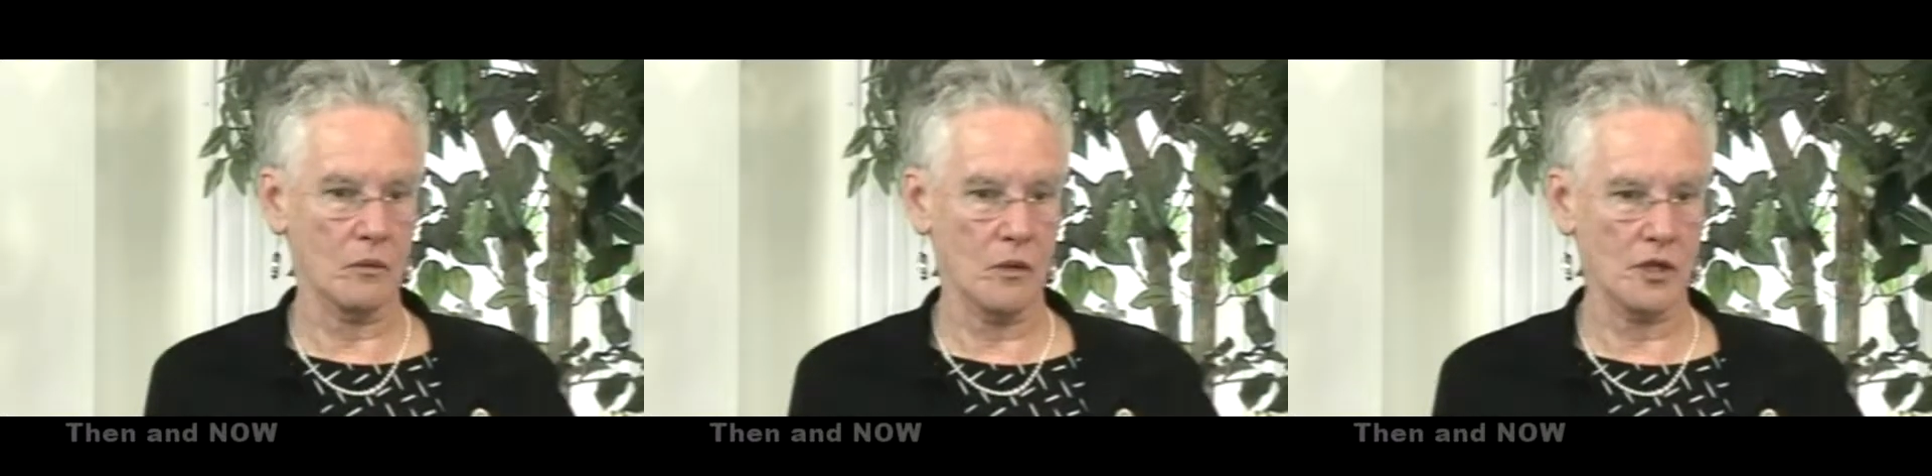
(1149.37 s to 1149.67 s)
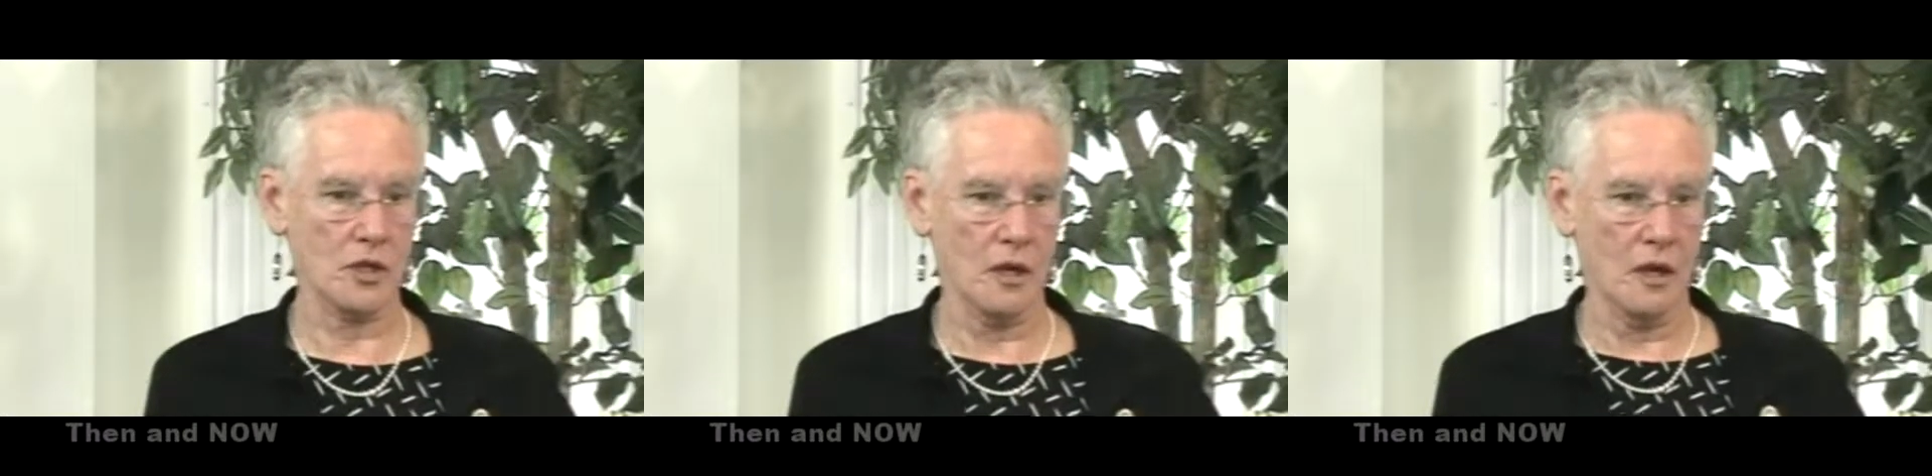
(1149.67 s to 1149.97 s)

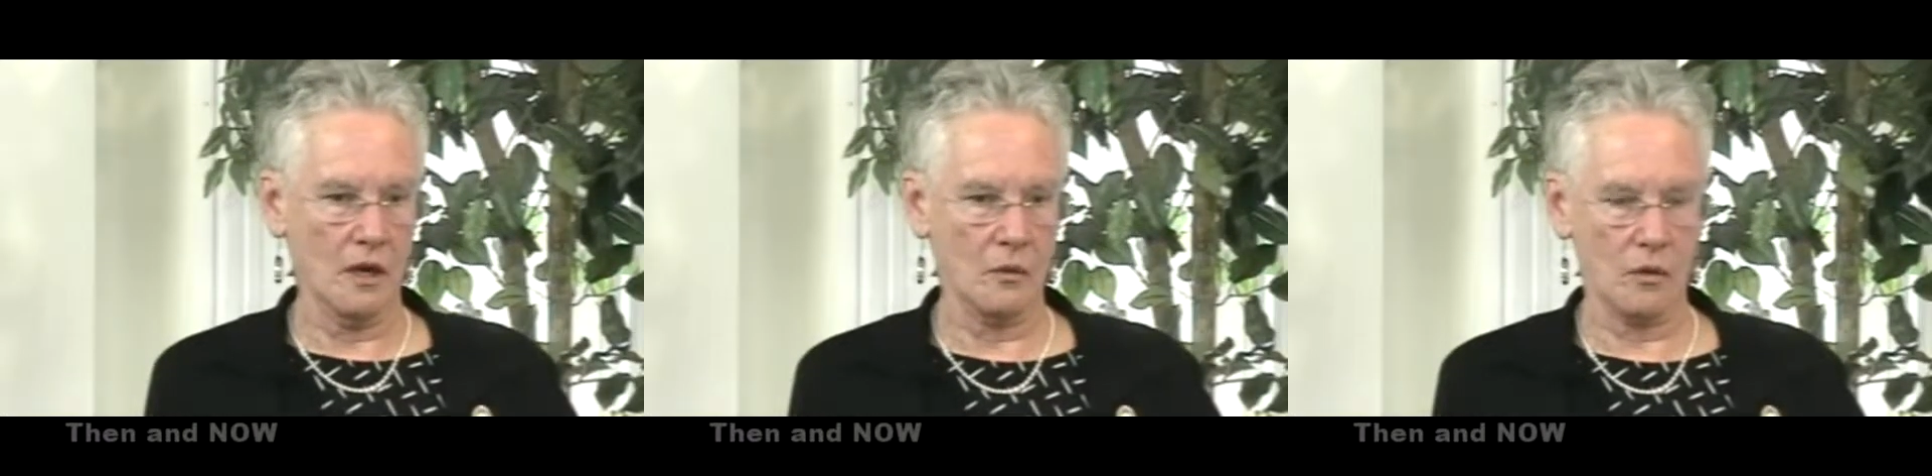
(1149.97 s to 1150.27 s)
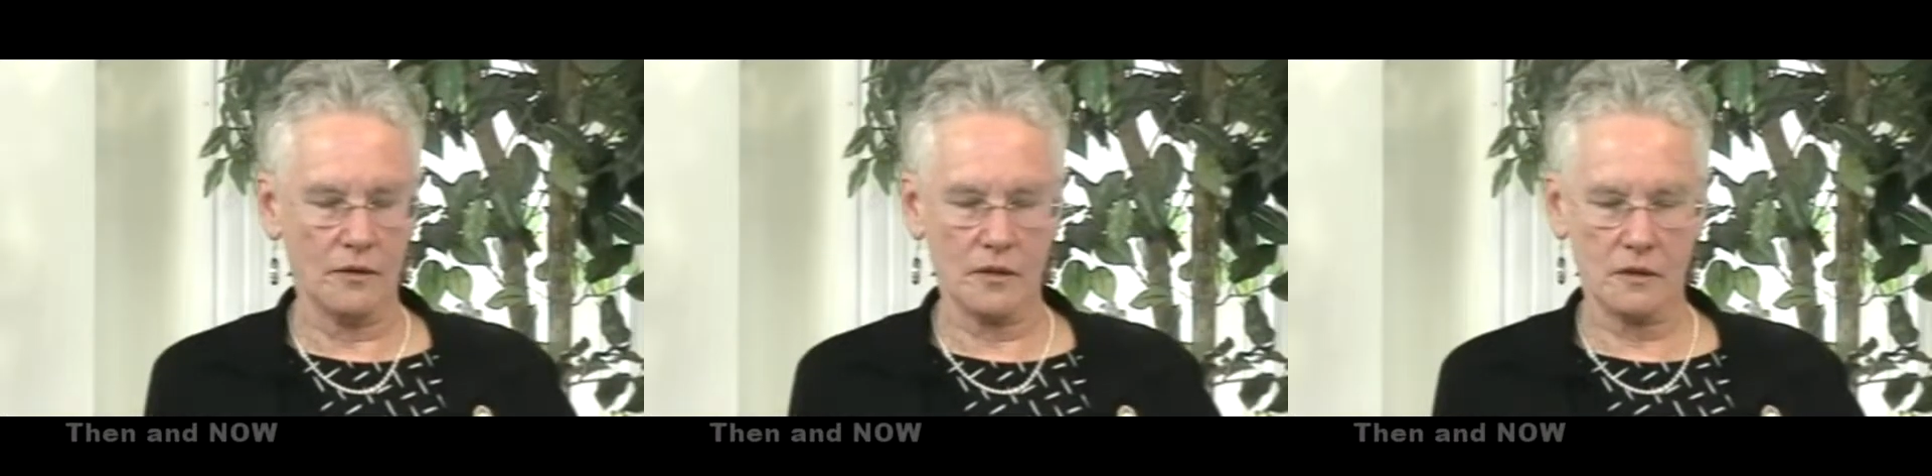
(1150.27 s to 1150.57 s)
which
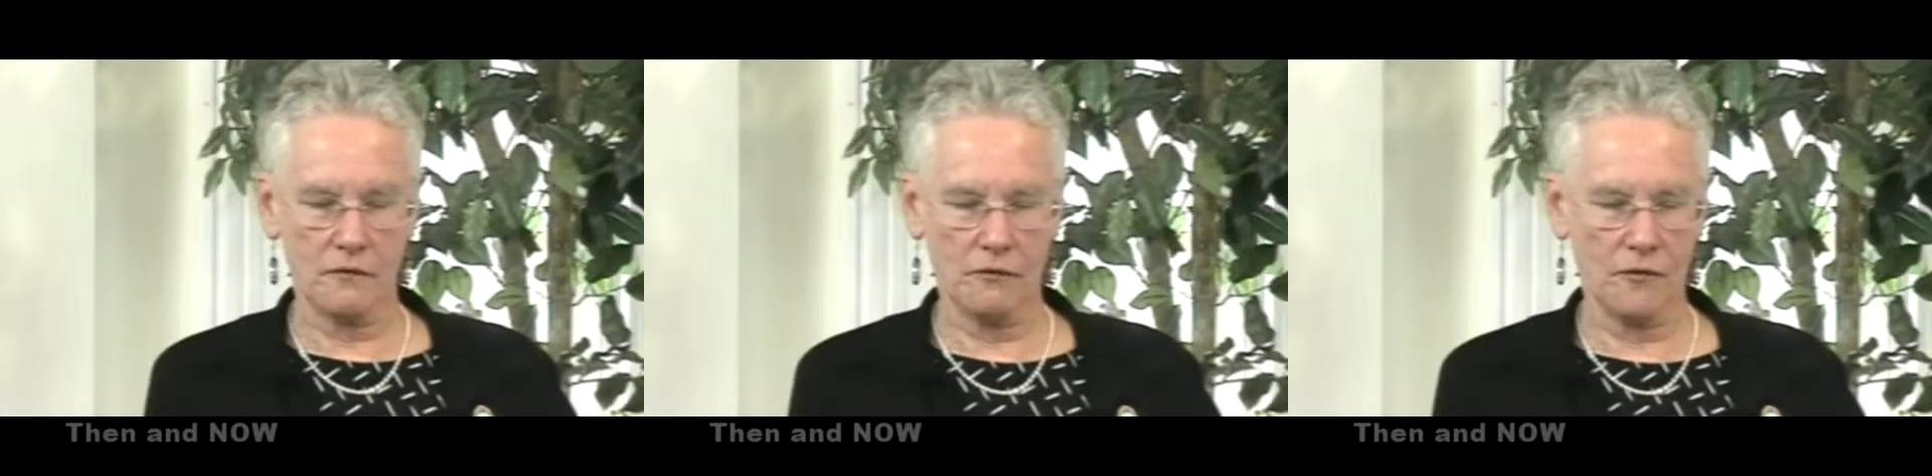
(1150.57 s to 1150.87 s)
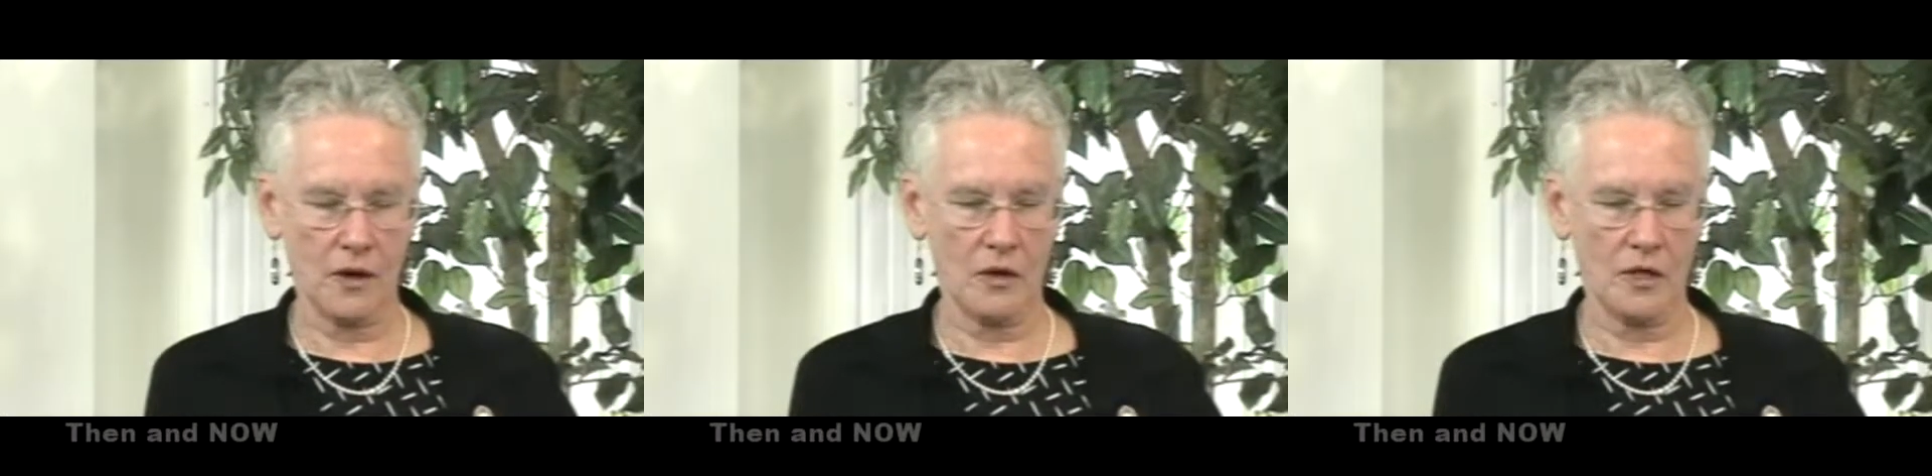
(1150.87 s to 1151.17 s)
was
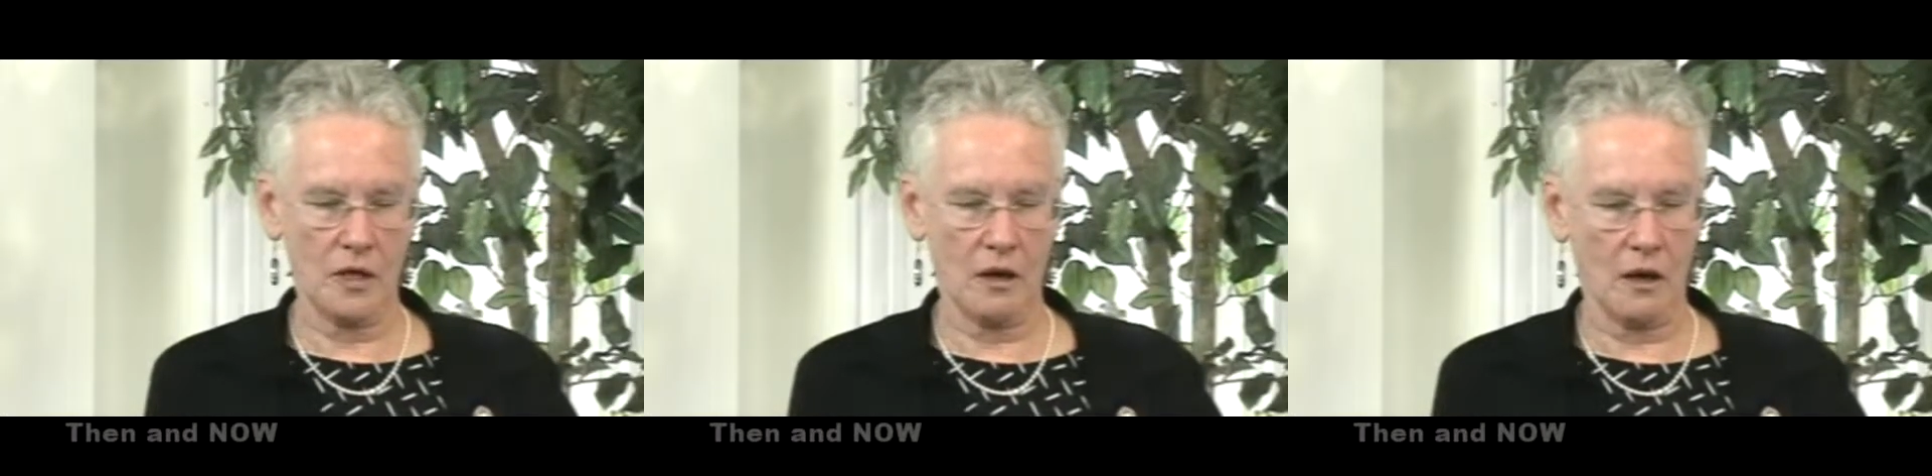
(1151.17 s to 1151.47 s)
very,